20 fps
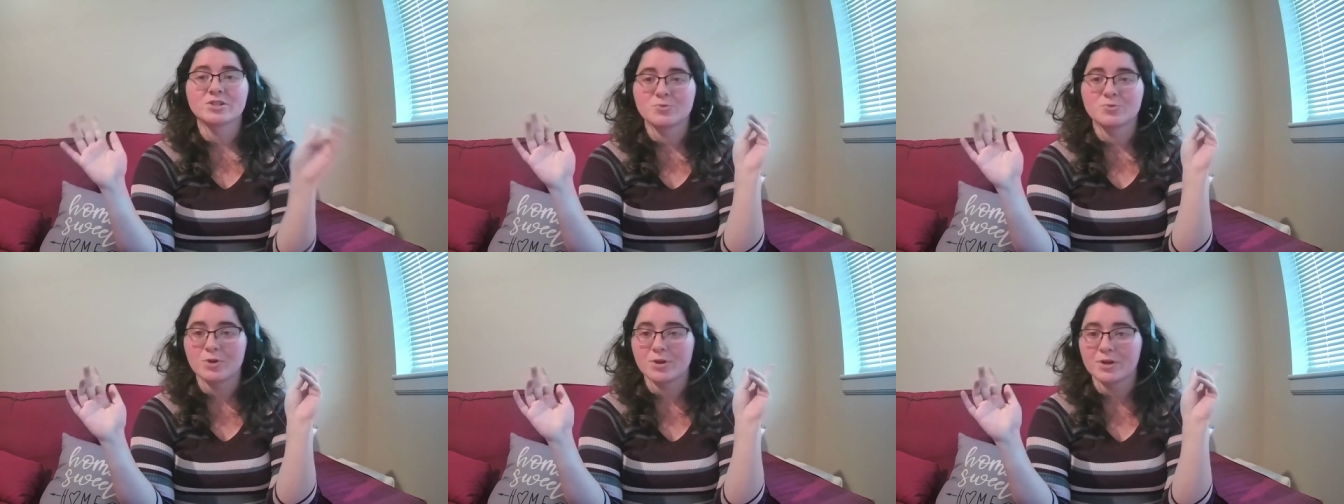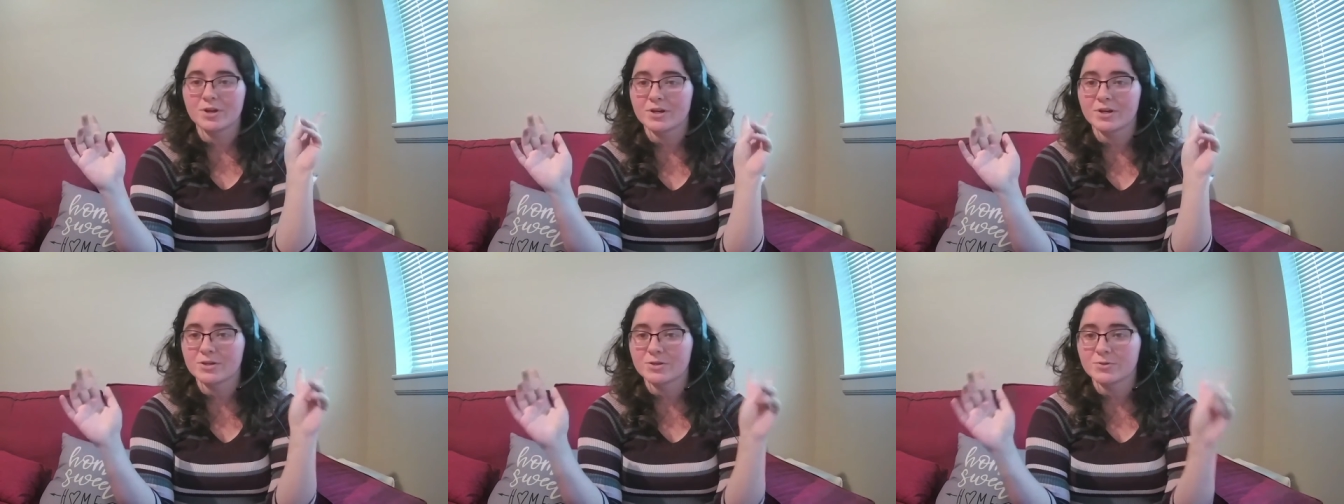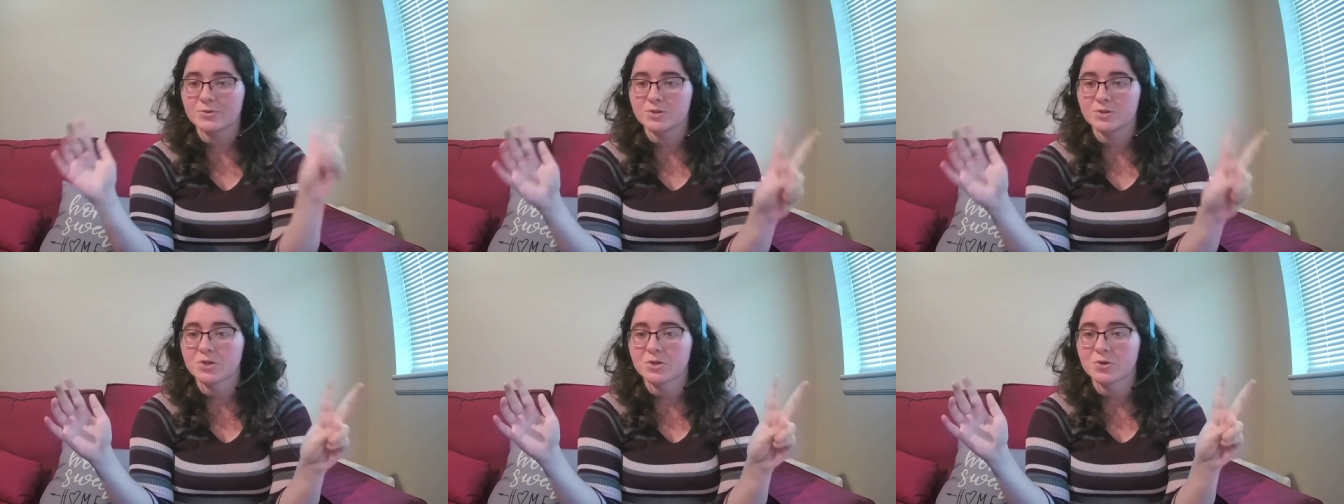We're only gonna do
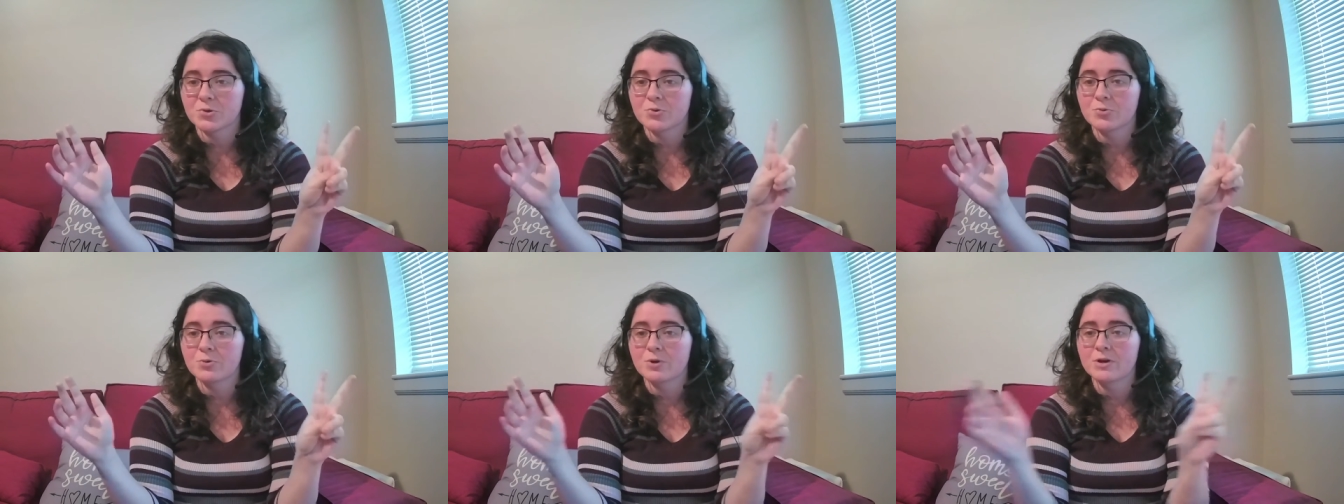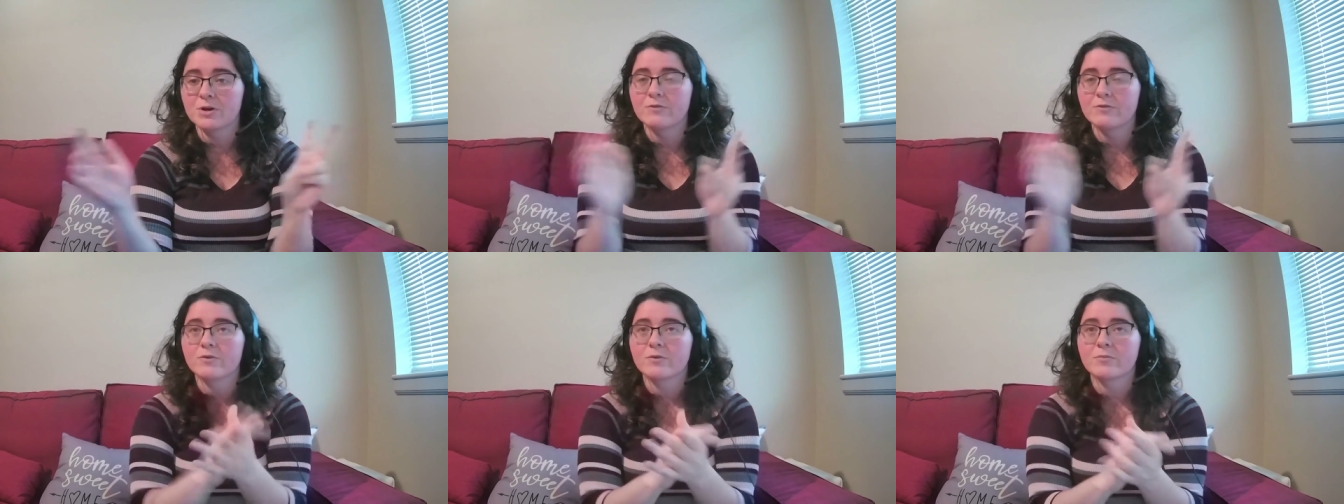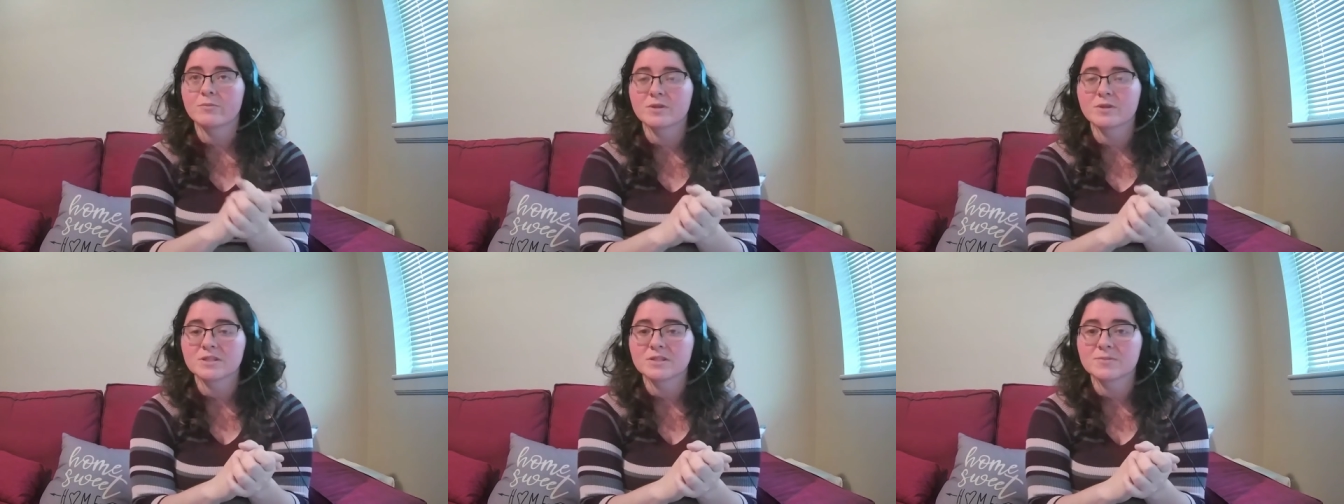two from
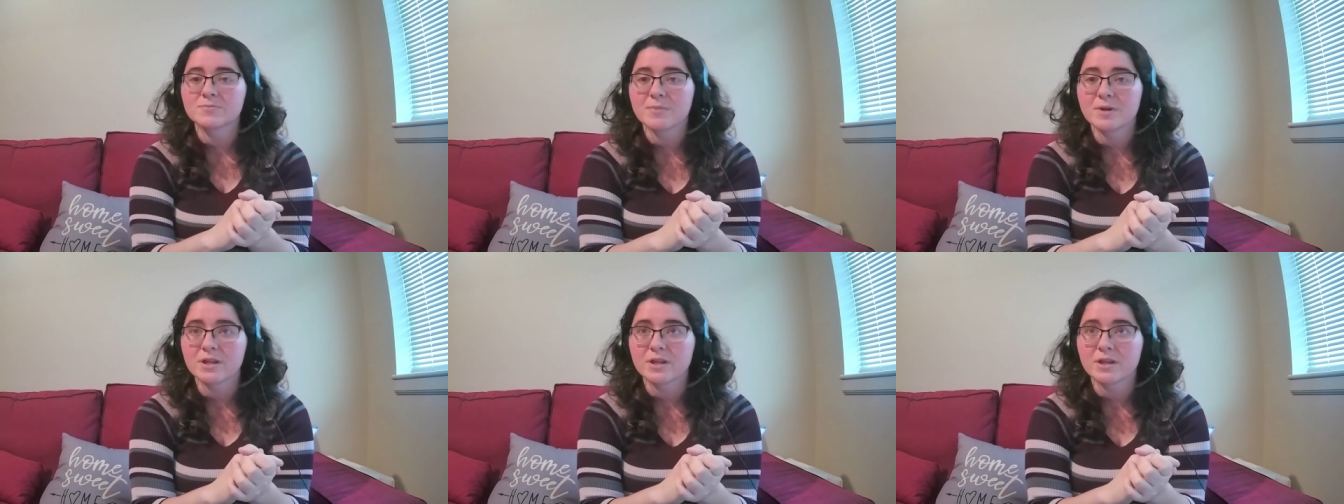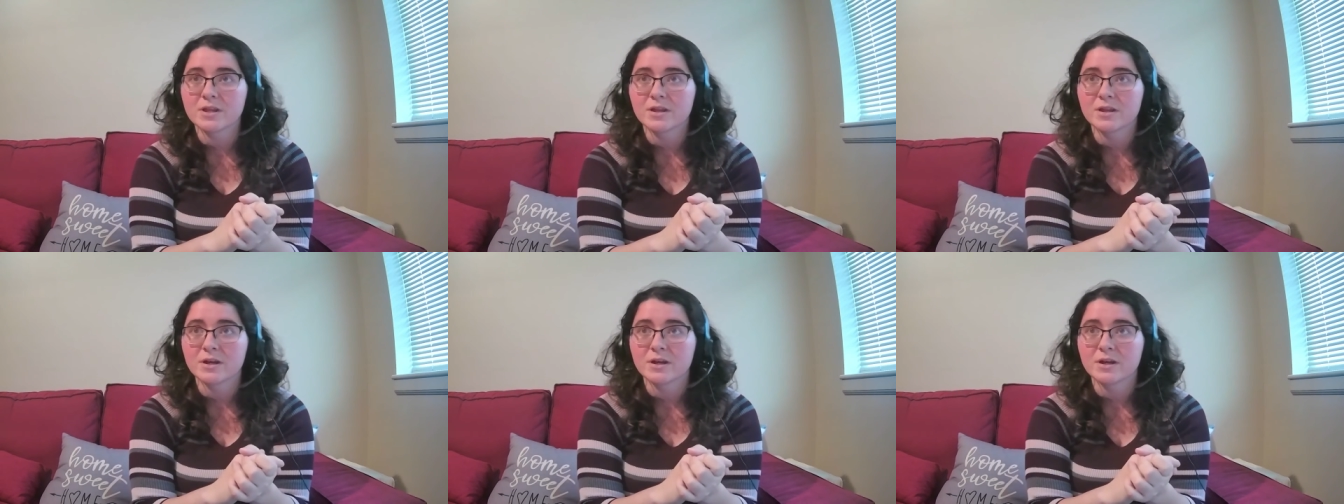this month,